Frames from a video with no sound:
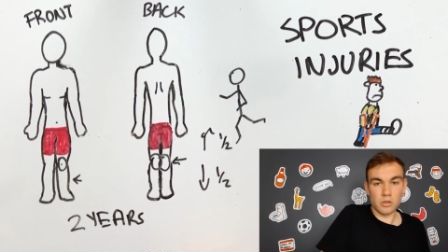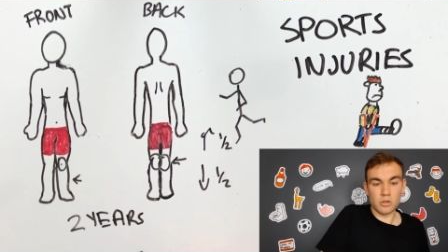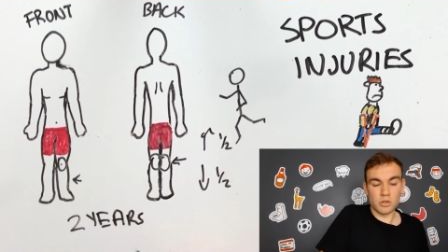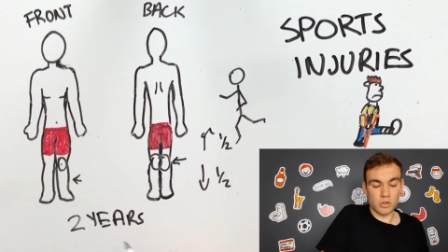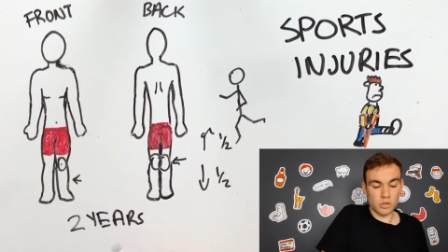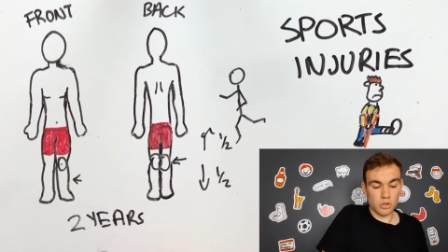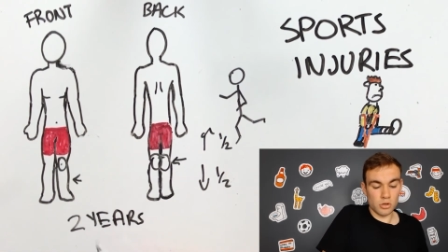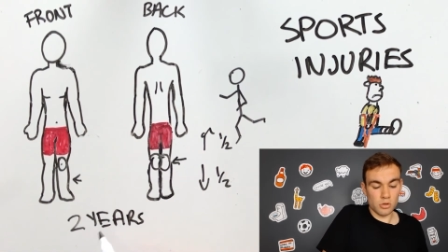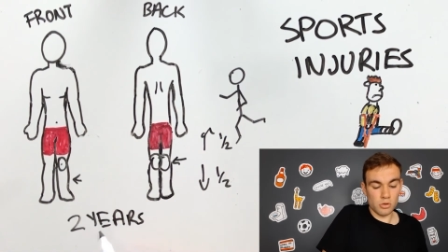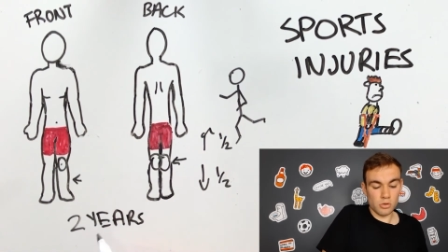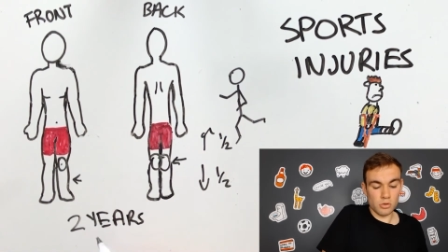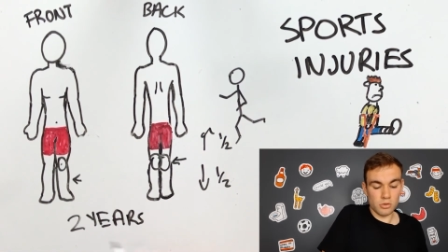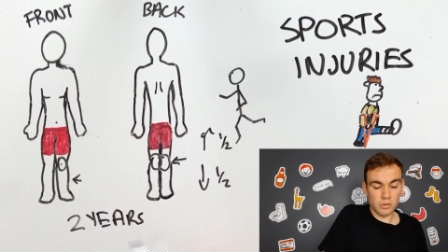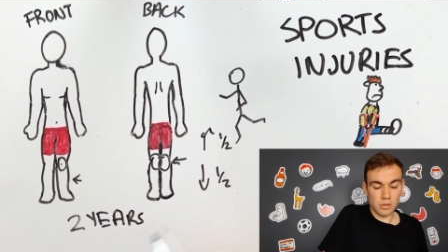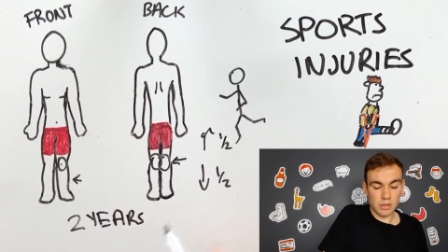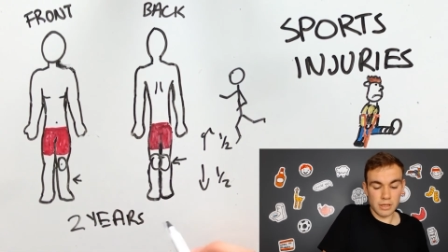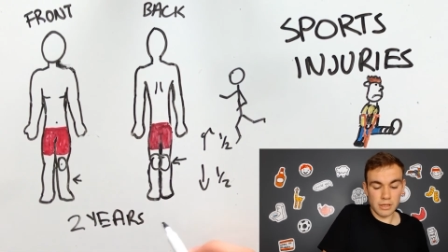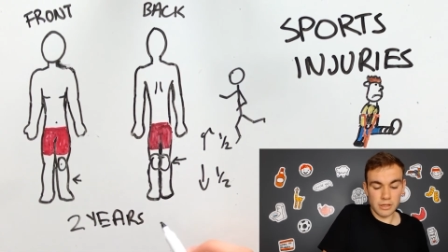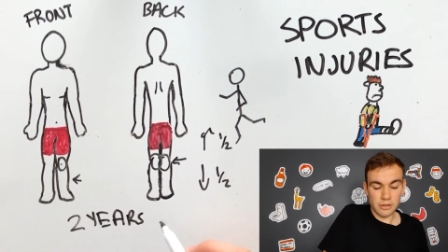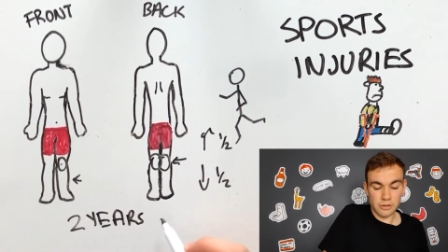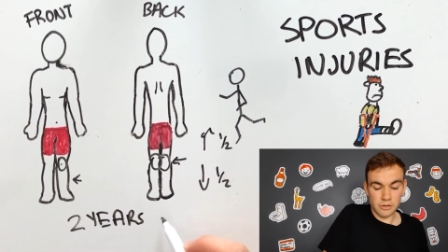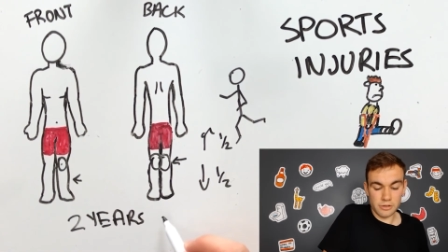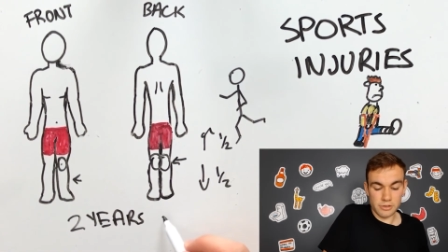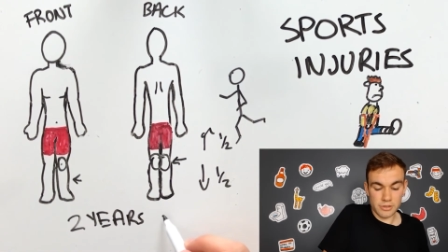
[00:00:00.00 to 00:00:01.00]
Two
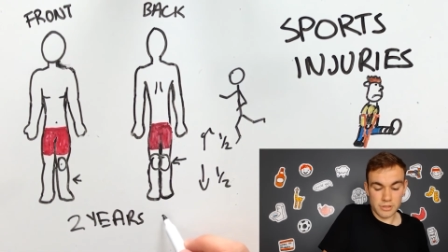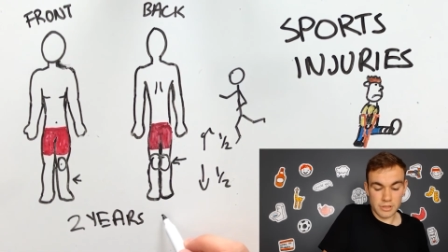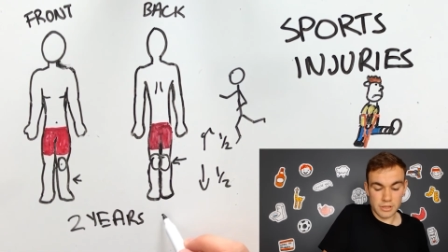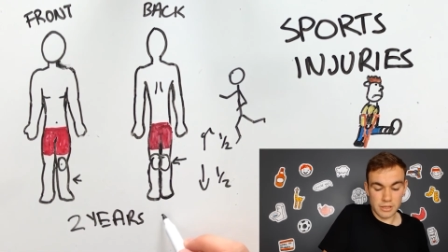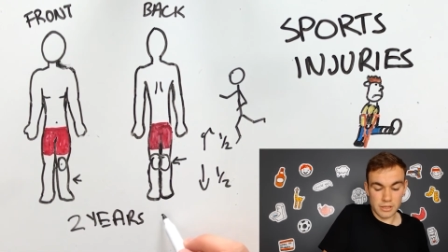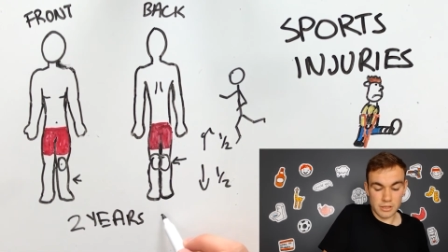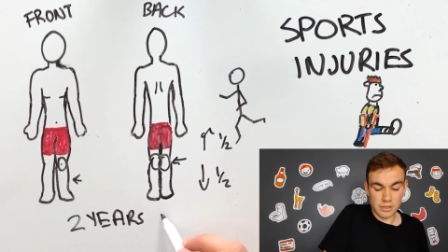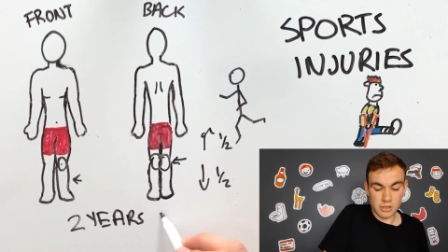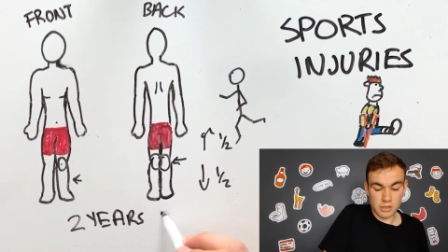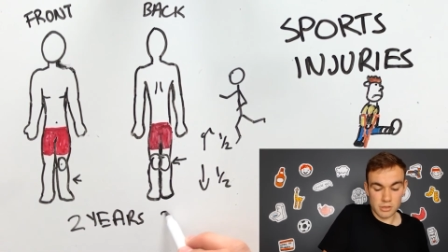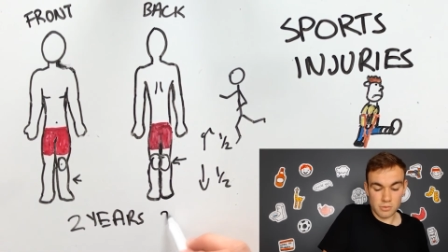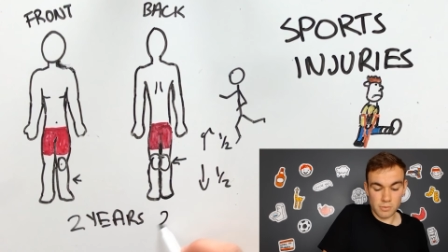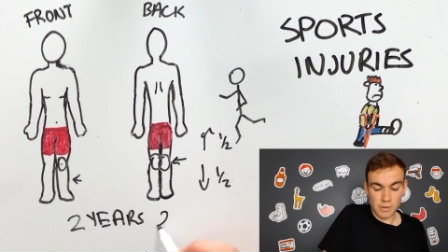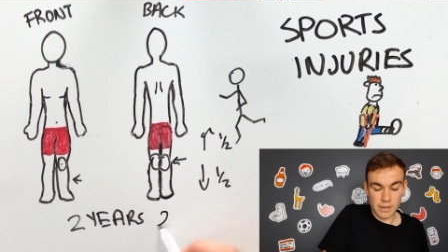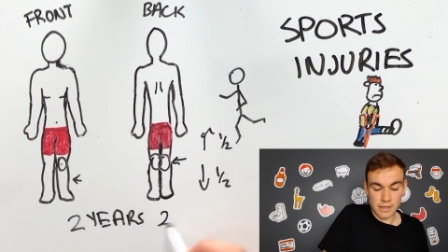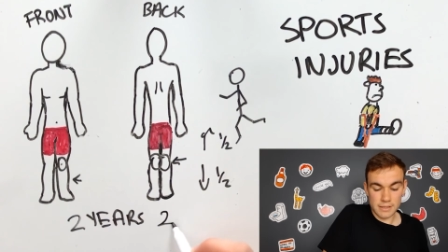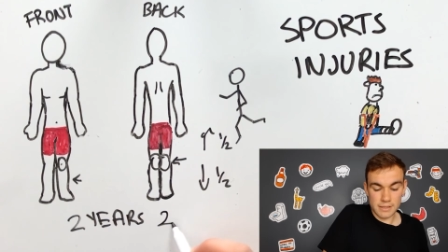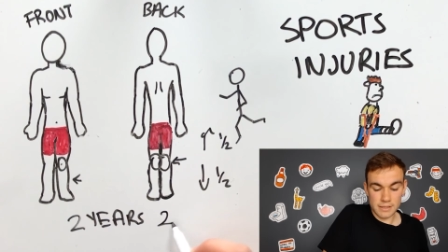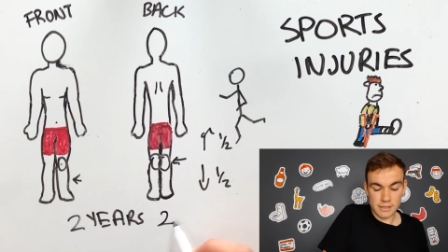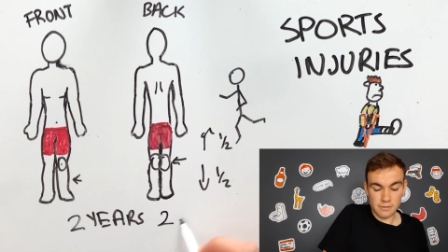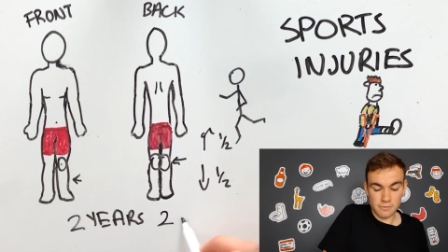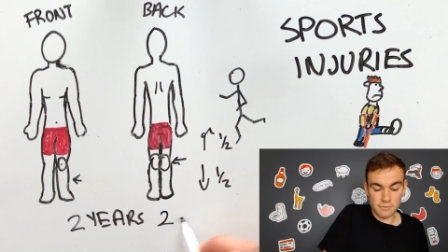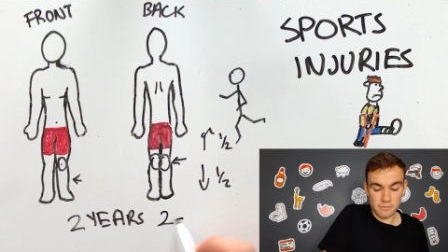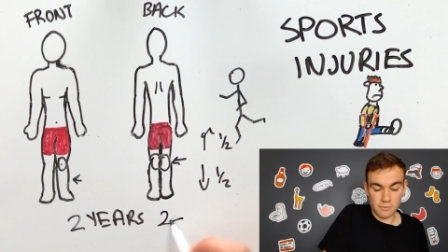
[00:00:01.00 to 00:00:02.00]
years is
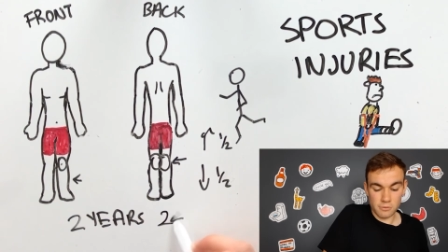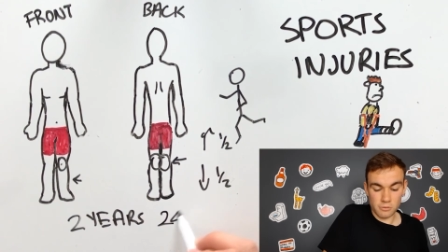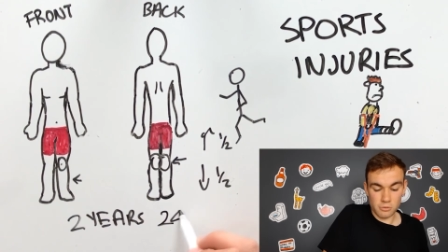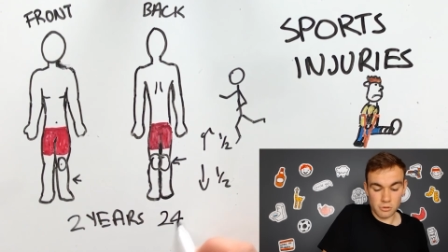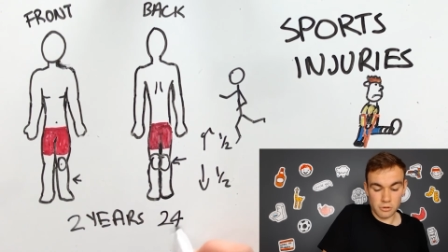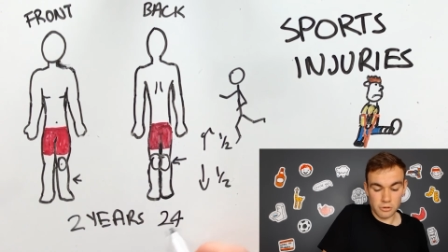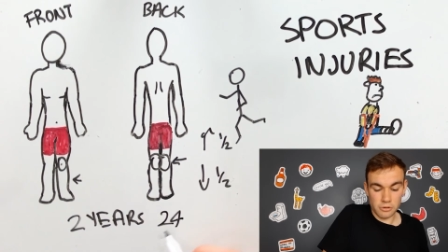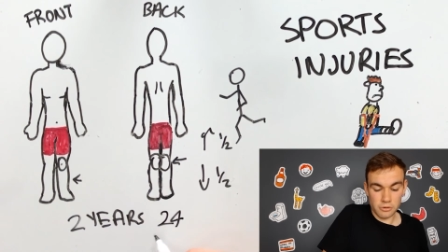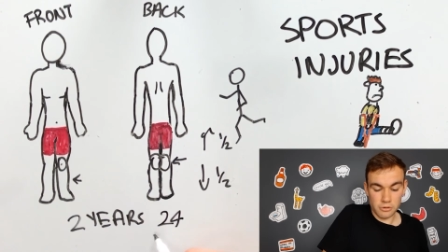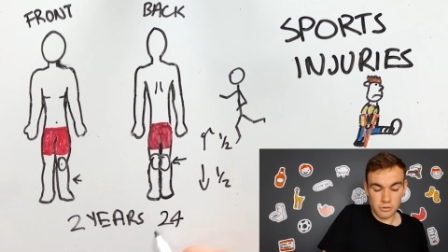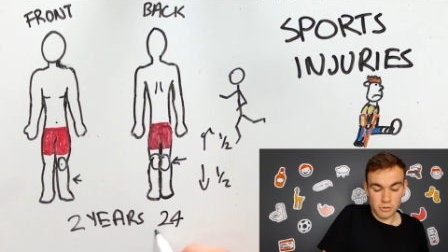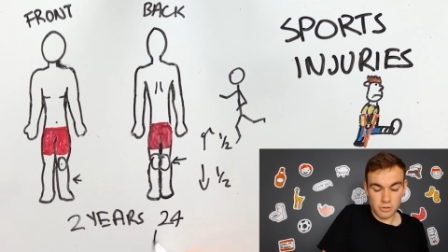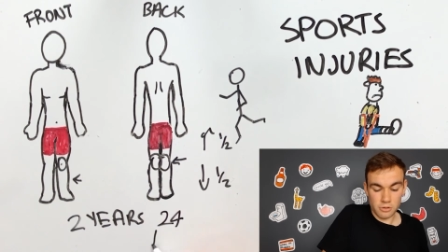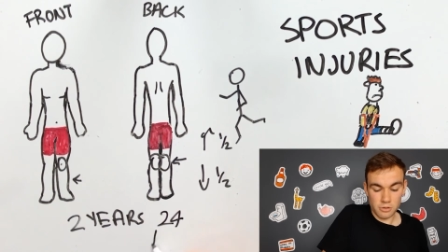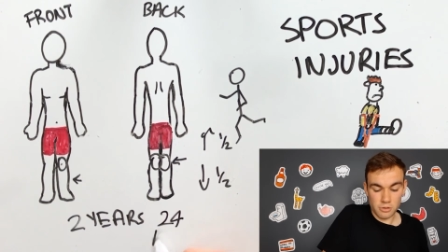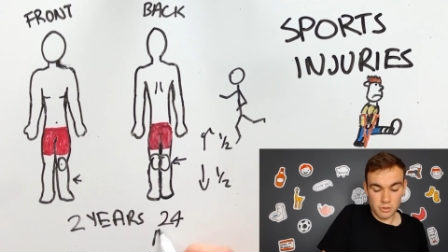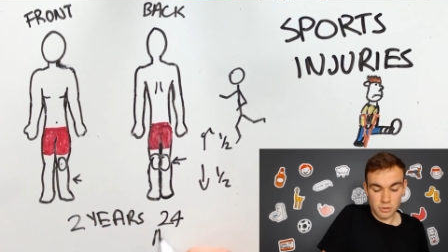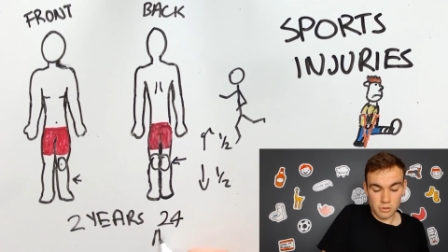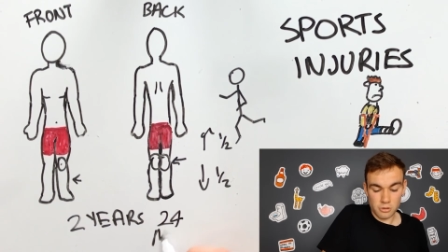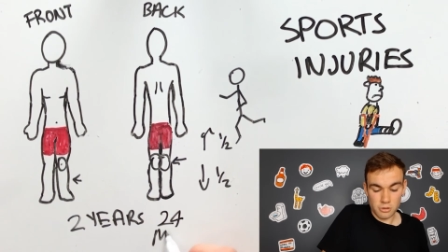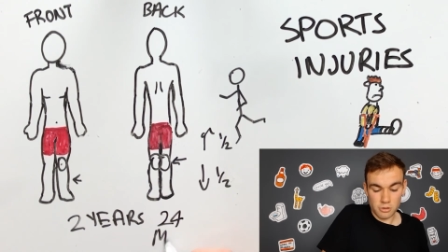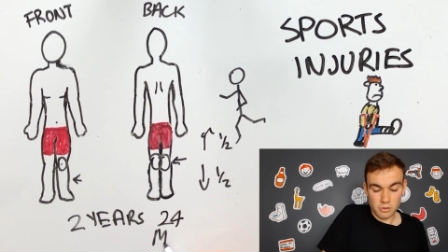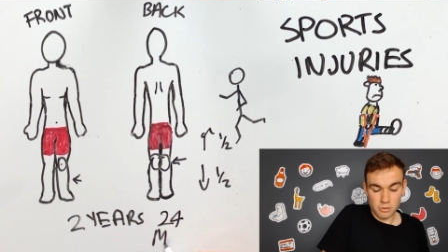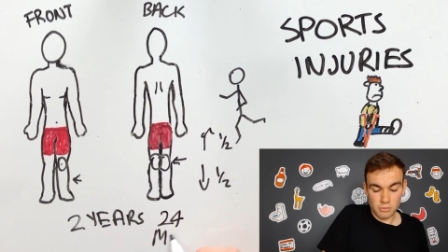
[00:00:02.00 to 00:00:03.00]
24
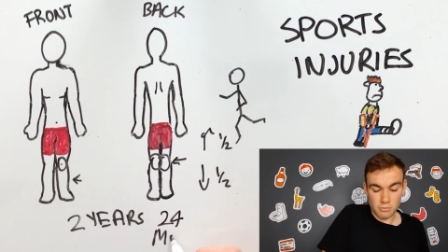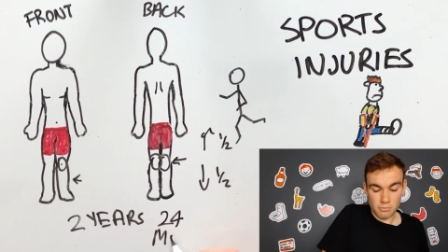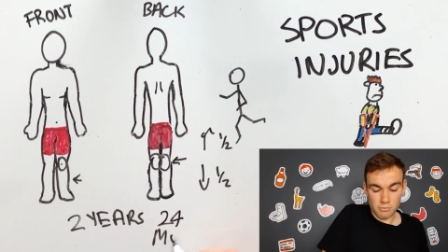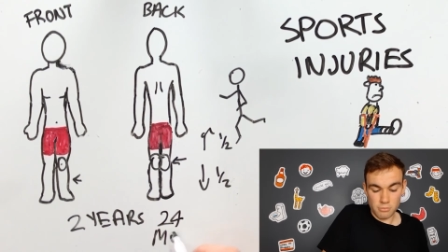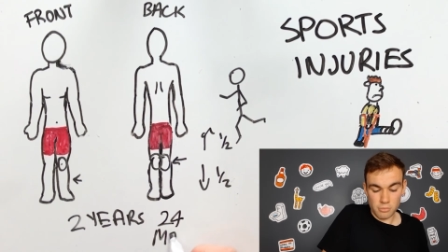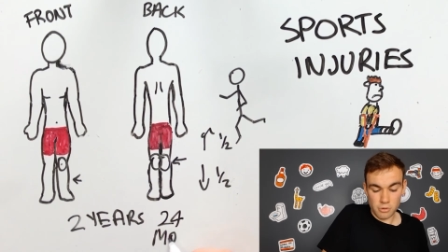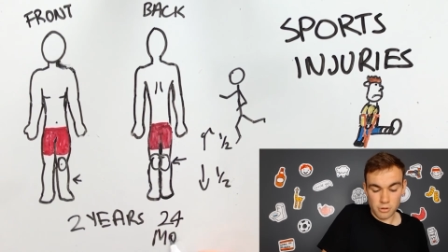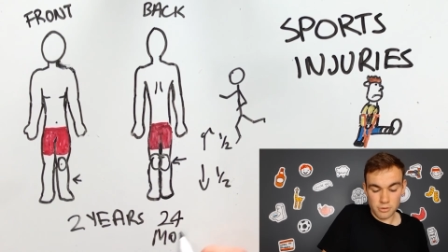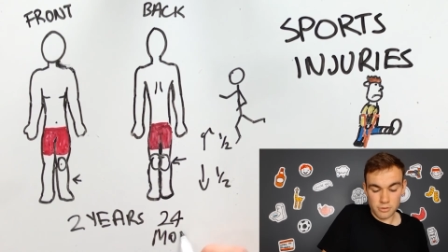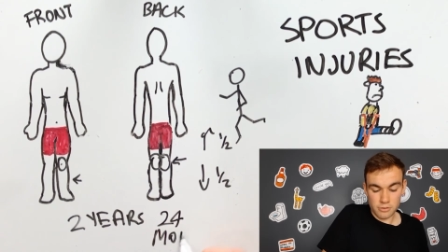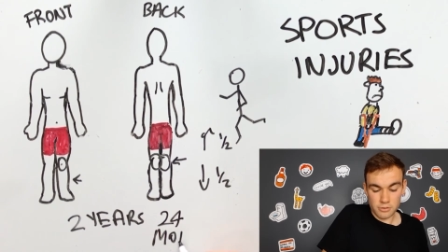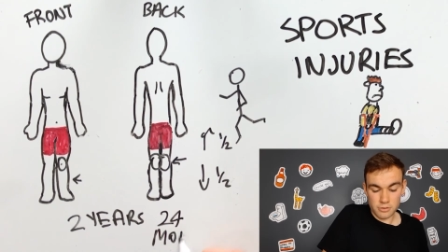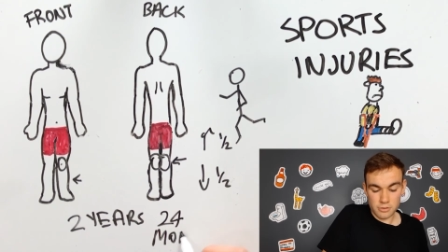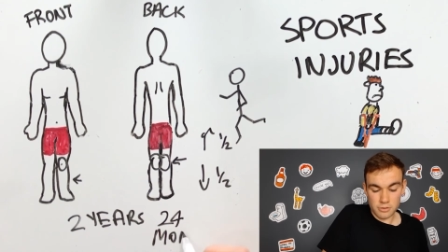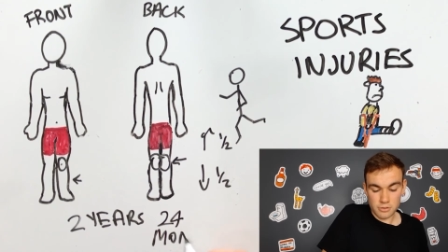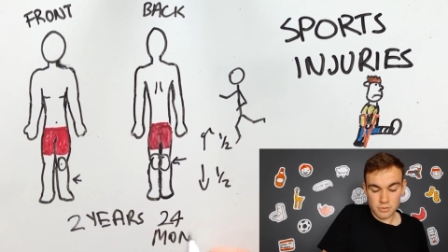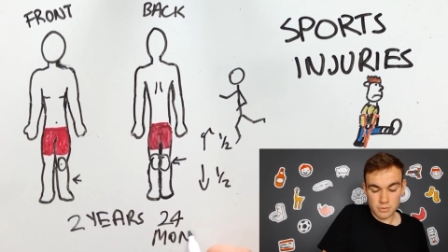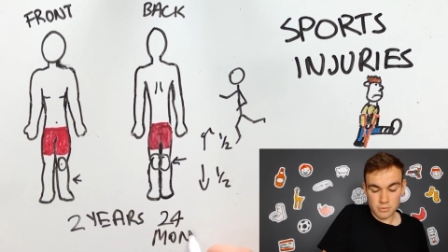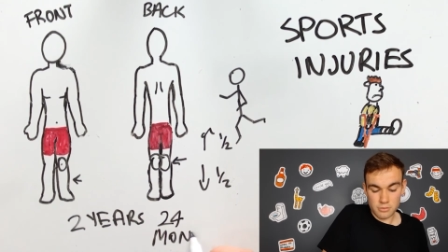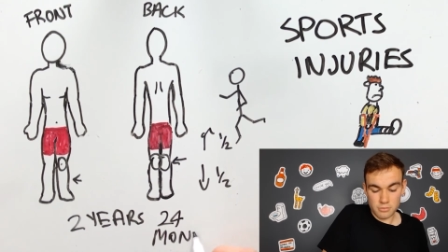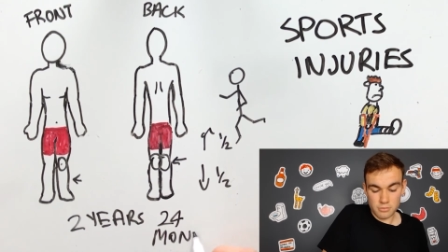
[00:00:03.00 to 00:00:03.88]
months.